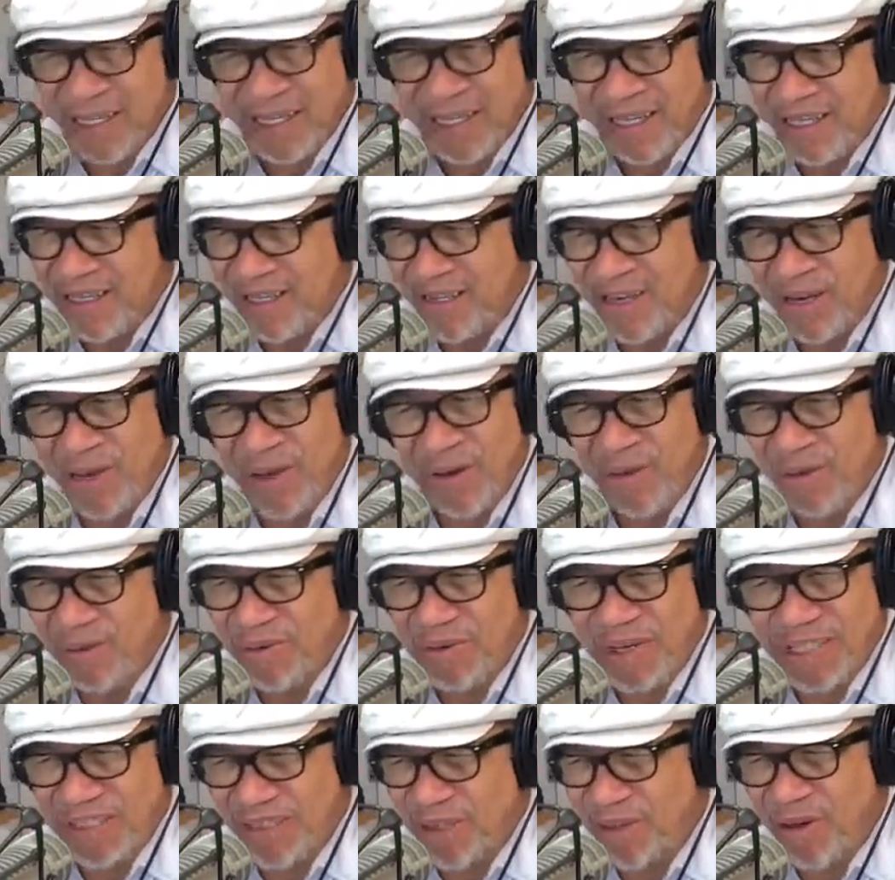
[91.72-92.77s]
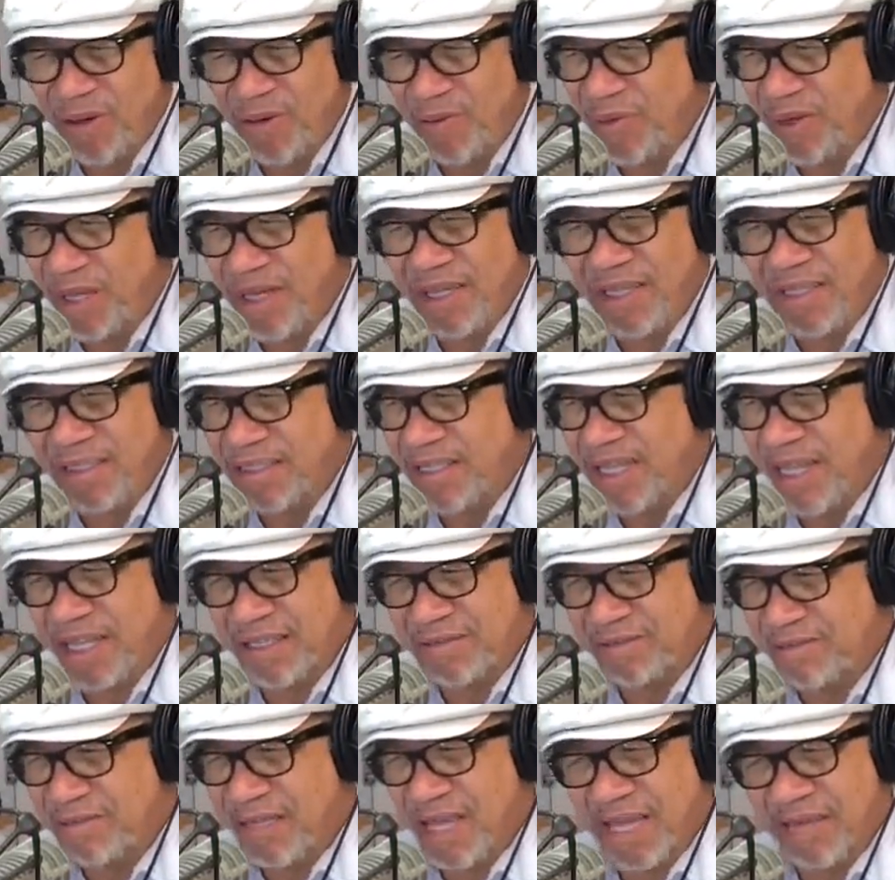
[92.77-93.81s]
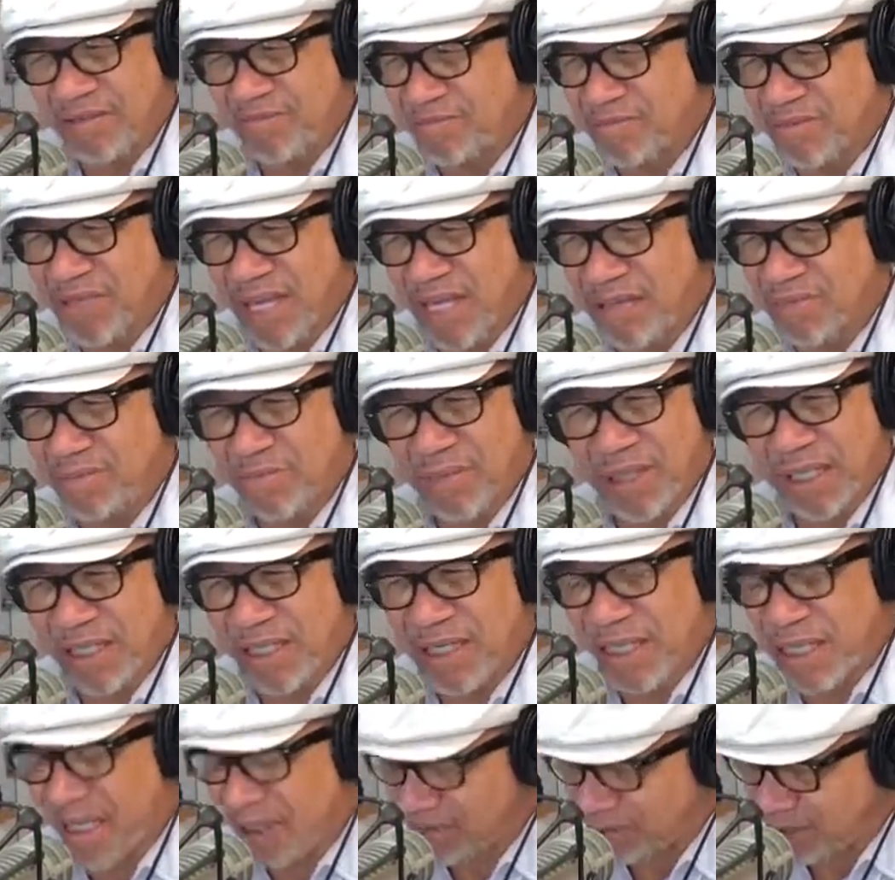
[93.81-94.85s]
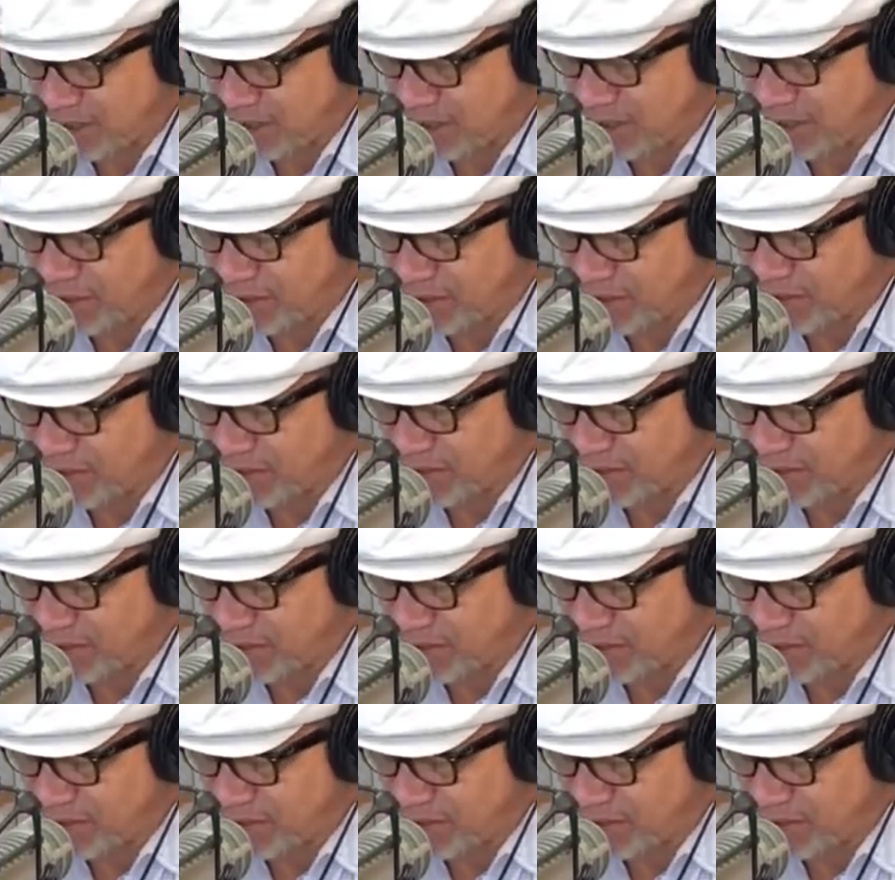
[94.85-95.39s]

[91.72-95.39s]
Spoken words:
there's always that bigot out there who is